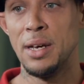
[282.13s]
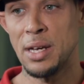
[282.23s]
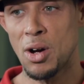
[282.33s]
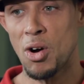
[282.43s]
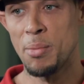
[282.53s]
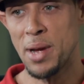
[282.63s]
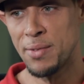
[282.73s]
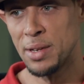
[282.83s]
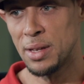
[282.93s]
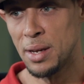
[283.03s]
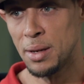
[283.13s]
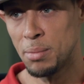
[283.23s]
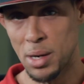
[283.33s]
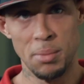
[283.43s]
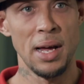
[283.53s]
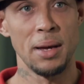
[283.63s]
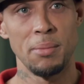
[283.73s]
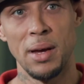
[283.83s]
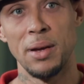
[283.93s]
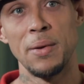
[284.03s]
he called me everything but a
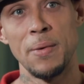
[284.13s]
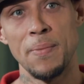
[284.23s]
black man.